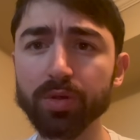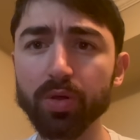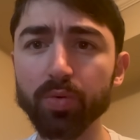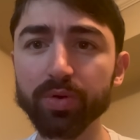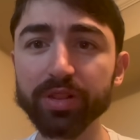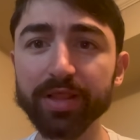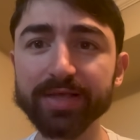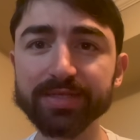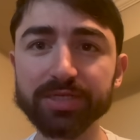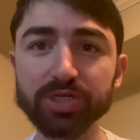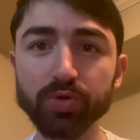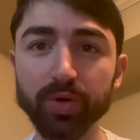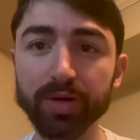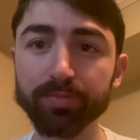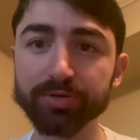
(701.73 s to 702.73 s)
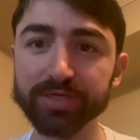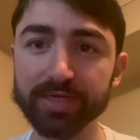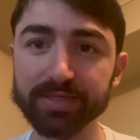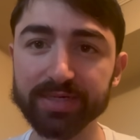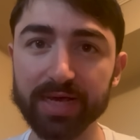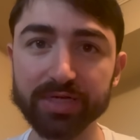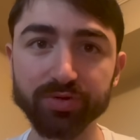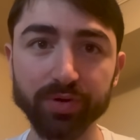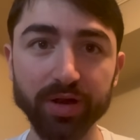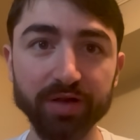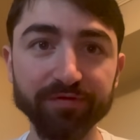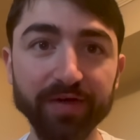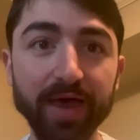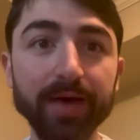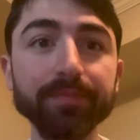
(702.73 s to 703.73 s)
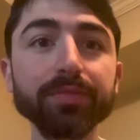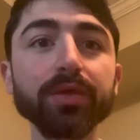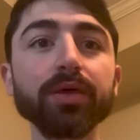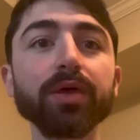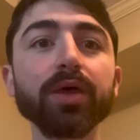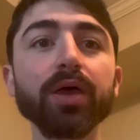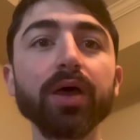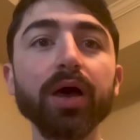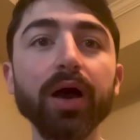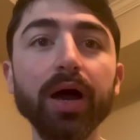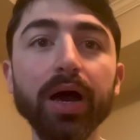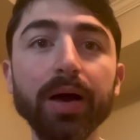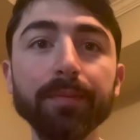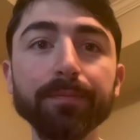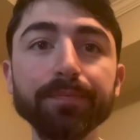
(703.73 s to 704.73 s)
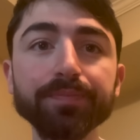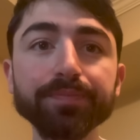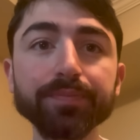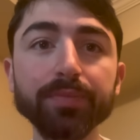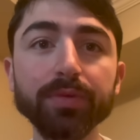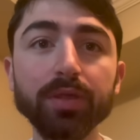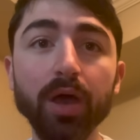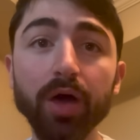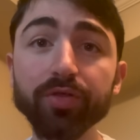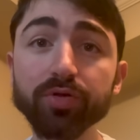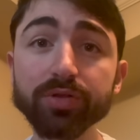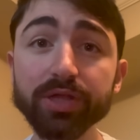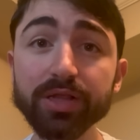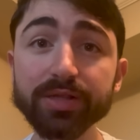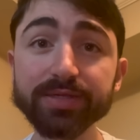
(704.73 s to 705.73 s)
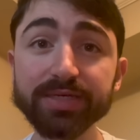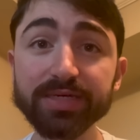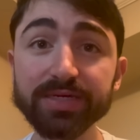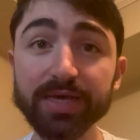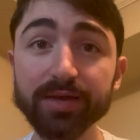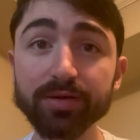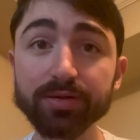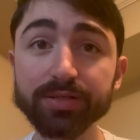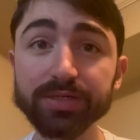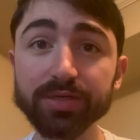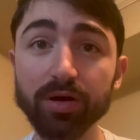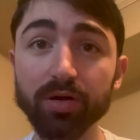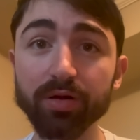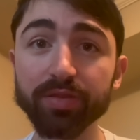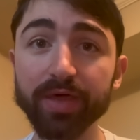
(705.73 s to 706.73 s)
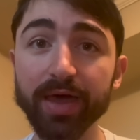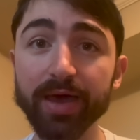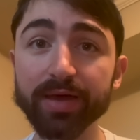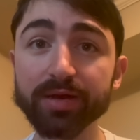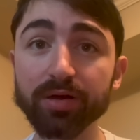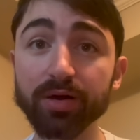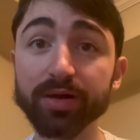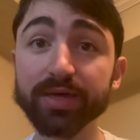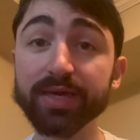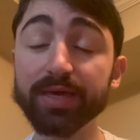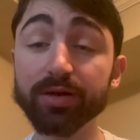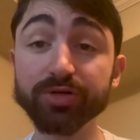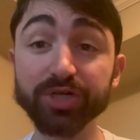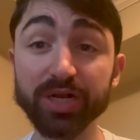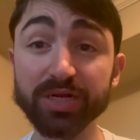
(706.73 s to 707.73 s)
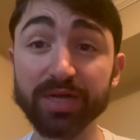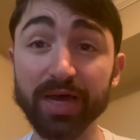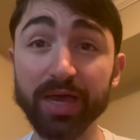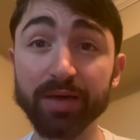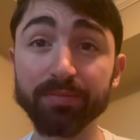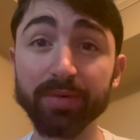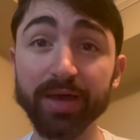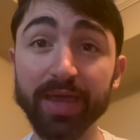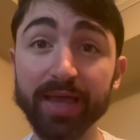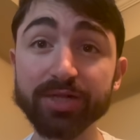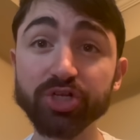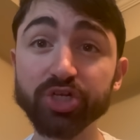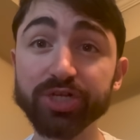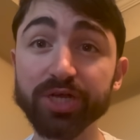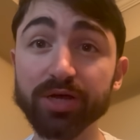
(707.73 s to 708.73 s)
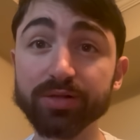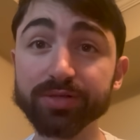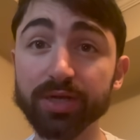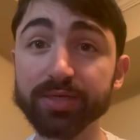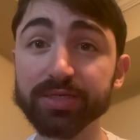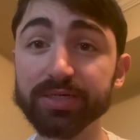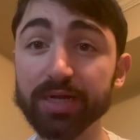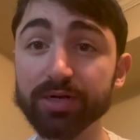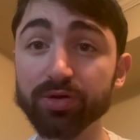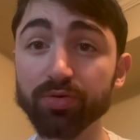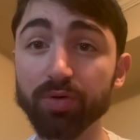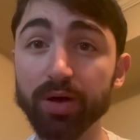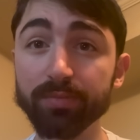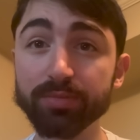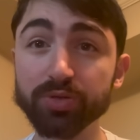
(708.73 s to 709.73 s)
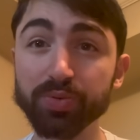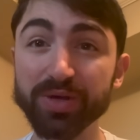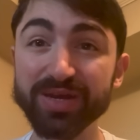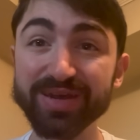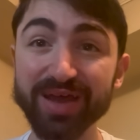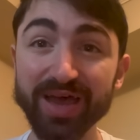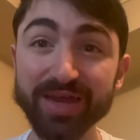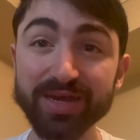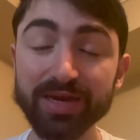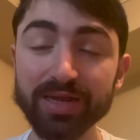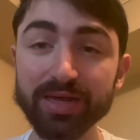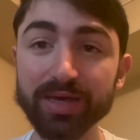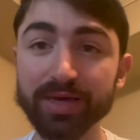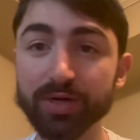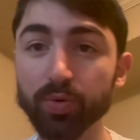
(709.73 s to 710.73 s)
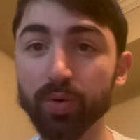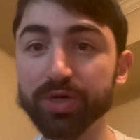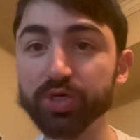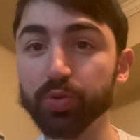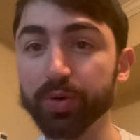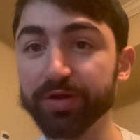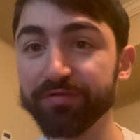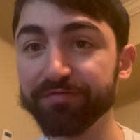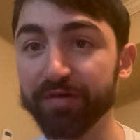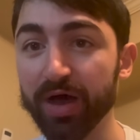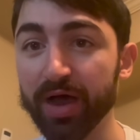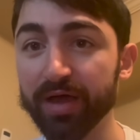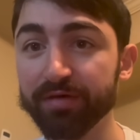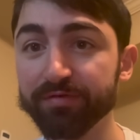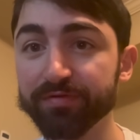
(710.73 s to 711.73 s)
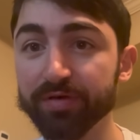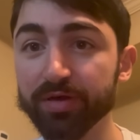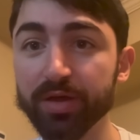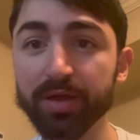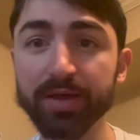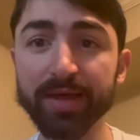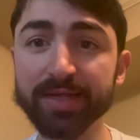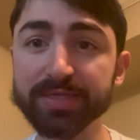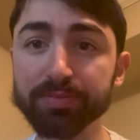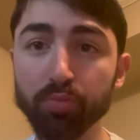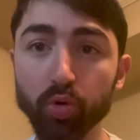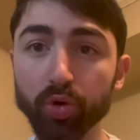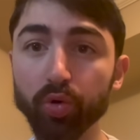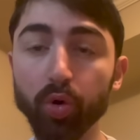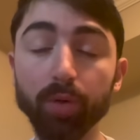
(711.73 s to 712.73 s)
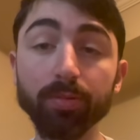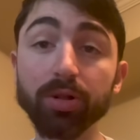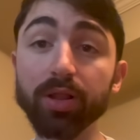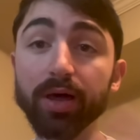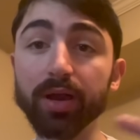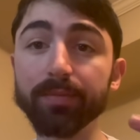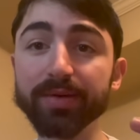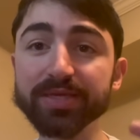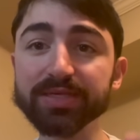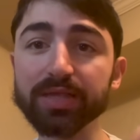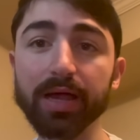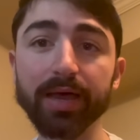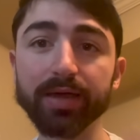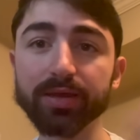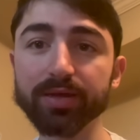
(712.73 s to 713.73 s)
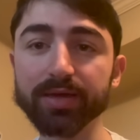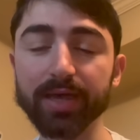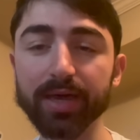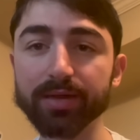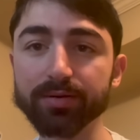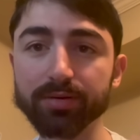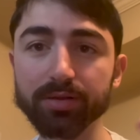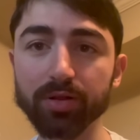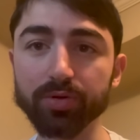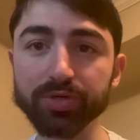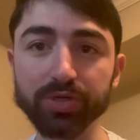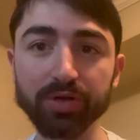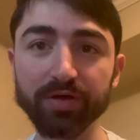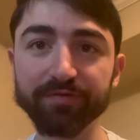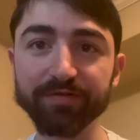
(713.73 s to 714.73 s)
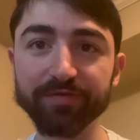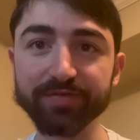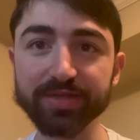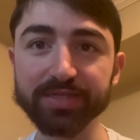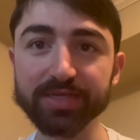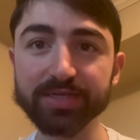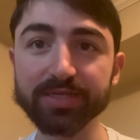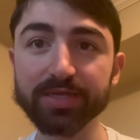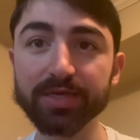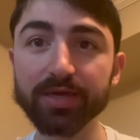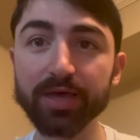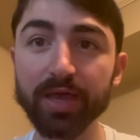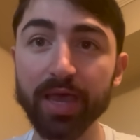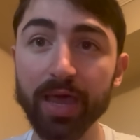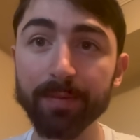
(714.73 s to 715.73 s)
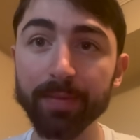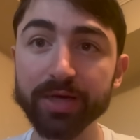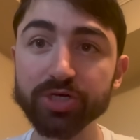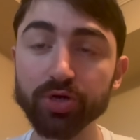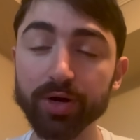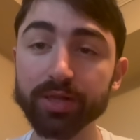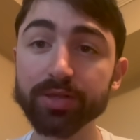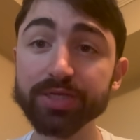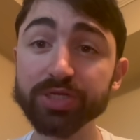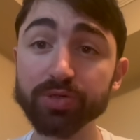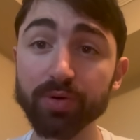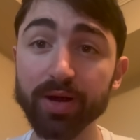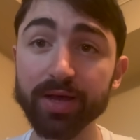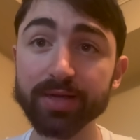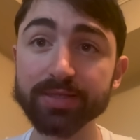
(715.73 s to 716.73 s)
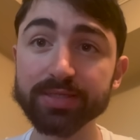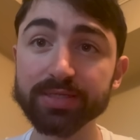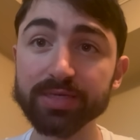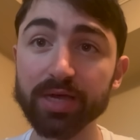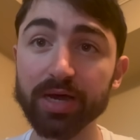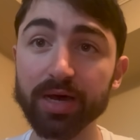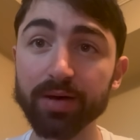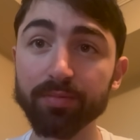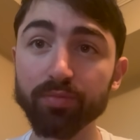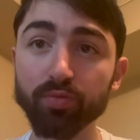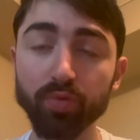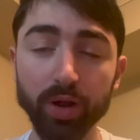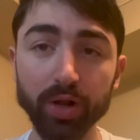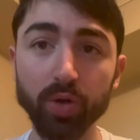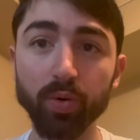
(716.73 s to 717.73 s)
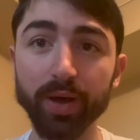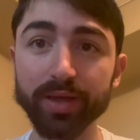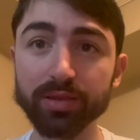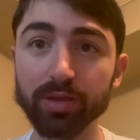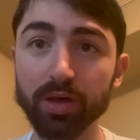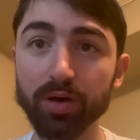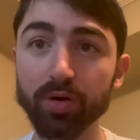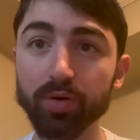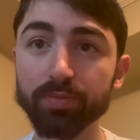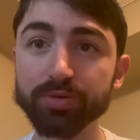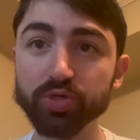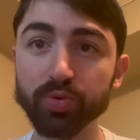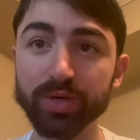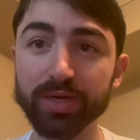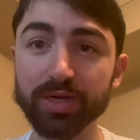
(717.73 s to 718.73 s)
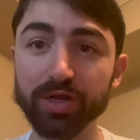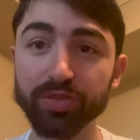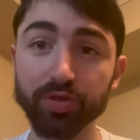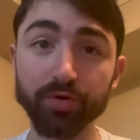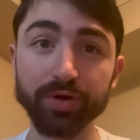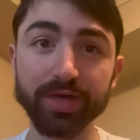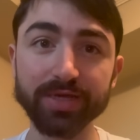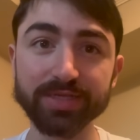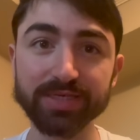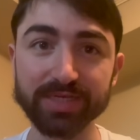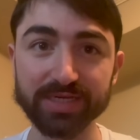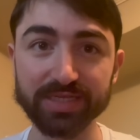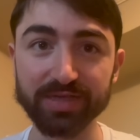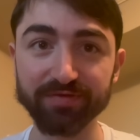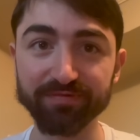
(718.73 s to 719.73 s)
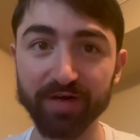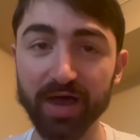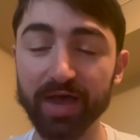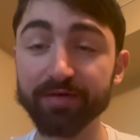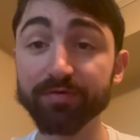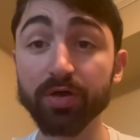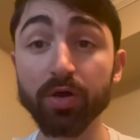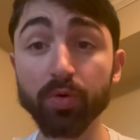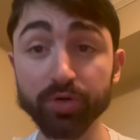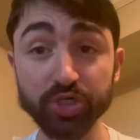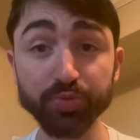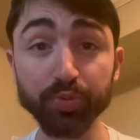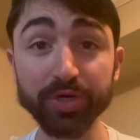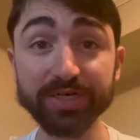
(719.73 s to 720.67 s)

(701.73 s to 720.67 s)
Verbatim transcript: with less than 20% saturated fat. Um, other little details are that on a ketogenic diet, my HDL does tend to run between 90 and 125. It's more normal on a mixed diet, again, closer to 50, 60. And my triglycerides um, run quite low between 30 and 65, which is pretty